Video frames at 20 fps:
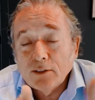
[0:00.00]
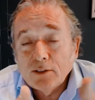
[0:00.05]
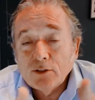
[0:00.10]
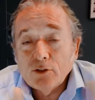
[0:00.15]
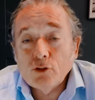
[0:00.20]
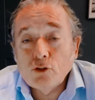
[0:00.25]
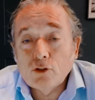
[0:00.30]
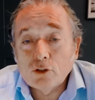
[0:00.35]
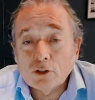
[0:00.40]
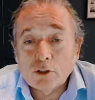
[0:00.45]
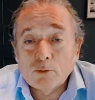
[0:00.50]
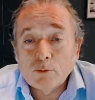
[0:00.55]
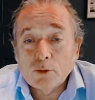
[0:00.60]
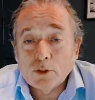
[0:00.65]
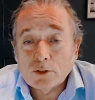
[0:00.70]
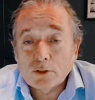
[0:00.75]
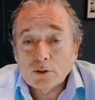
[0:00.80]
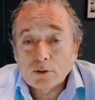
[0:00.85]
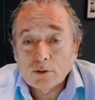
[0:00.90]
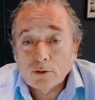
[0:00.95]
the
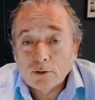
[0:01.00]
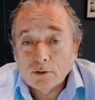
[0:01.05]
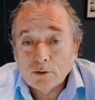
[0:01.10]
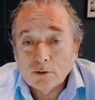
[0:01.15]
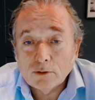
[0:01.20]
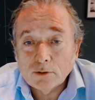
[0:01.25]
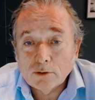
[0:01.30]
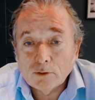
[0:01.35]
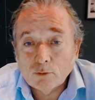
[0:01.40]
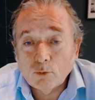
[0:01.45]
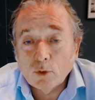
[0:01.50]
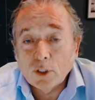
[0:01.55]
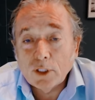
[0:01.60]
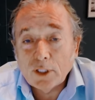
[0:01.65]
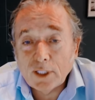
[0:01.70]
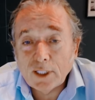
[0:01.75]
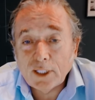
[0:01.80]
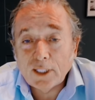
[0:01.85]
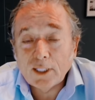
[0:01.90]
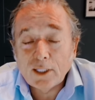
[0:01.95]
Germans
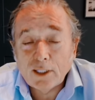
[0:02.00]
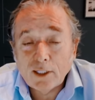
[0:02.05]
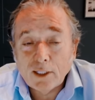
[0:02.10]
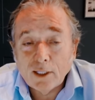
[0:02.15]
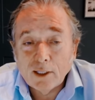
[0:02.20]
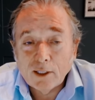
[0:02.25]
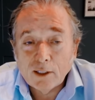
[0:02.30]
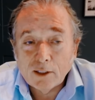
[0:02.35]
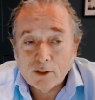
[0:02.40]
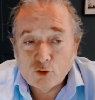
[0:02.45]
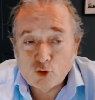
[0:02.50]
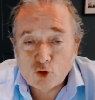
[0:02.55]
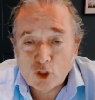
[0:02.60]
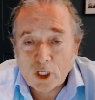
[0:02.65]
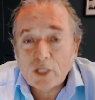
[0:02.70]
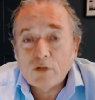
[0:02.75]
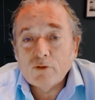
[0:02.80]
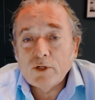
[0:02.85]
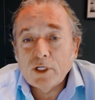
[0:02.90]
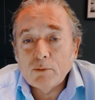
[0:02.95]
what they
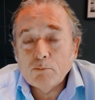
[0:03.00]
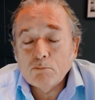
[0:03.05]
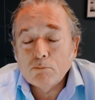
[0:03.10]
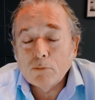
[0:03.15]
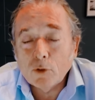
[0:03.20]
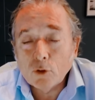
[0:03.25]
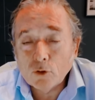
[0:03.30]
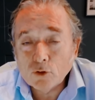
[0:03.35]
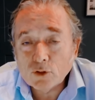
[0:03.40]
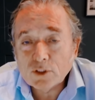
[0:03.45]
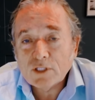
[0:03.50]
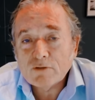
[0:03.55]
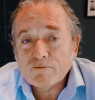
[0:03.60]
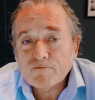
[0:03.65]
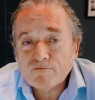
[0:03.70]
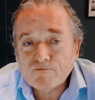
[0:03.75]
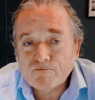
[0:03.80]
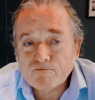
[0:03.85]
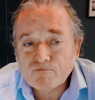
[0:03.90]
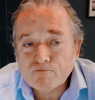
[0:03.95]
generate most of
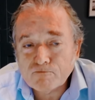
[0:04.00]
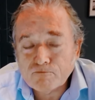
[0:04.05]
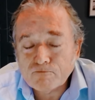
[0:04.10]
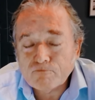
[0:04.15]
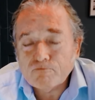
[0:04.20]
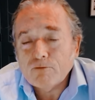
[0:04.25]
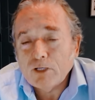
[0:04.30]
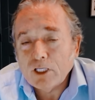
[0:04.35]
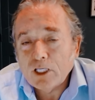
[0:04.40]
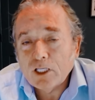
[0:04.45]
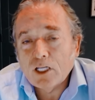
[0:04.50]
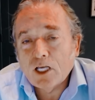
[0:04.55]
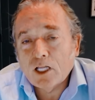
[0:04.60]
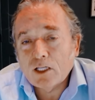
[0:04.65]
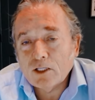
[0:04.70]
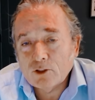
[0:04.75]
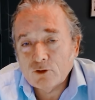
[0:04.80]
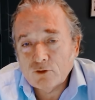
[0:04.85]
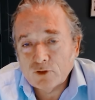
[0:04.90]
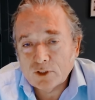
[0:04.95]

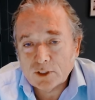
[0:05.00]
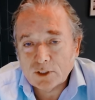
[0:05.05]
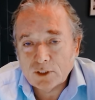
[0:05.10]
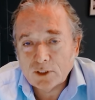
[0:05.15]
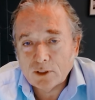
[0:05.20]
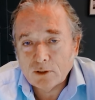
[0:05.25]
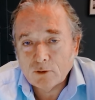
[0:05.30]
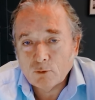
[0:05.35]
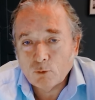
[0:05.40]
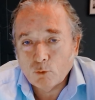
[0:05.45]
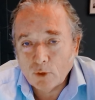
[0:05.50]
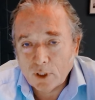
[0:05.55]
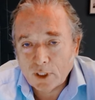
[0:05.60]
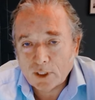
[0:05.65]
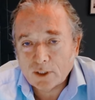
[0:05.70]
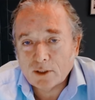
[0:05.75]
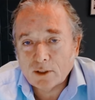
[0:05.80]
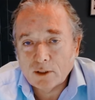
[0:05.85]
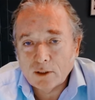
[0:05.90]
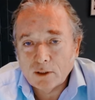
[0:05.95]
electricity
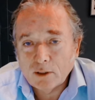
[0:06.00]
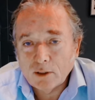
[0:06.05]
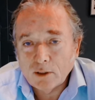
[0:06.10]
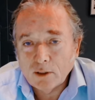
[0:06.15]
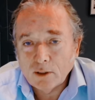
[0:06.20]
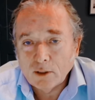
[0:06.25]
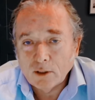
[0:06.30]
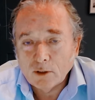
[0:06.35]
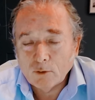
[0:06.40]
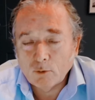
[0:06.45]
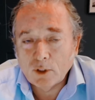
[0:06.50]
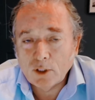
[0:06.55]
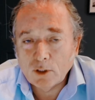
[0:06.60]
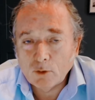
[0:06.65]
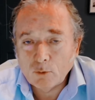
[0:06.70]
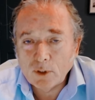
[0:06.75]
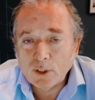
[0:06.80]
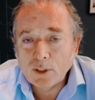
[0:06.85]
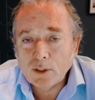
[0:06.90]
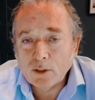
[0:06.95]
with when
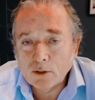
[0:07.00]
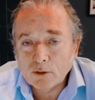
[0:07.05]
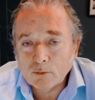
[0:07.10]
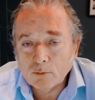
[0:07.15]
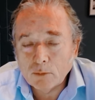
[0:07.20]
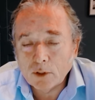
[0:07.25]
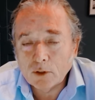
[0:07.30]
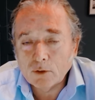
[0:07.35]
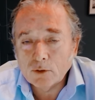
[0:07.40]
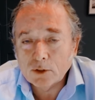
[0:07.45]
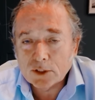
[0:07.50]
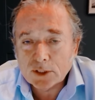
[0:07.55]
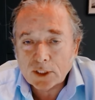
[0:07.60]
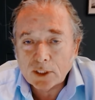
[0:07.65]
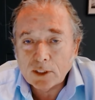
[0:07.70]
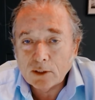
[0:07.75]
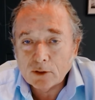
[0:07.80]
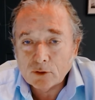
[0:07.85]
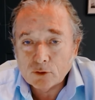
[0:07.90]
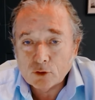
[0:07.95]
the wind don't blow, the
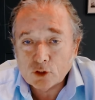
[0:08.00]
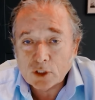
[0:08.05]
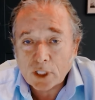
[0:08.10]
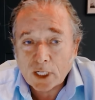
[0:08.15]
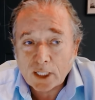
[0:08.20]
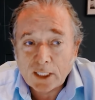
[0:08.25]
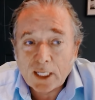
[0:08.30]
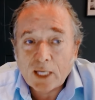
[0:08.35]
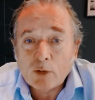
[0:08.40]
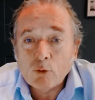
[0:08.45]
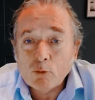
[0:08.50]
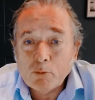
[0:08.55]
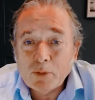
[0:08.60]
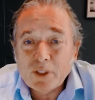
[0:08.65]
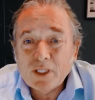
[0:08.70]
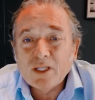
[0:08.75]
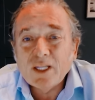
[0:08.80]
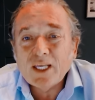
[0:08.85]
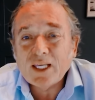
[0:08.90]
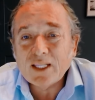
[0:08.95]
sun don't shine. That will
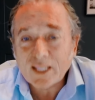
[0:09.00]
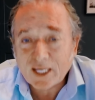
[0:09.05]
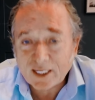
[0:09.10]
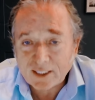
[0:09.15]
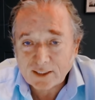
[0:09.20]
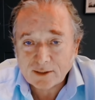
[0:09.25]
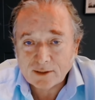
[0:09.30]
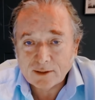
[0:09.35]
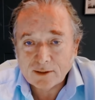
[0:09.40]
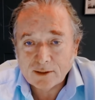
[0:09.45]
be lignite,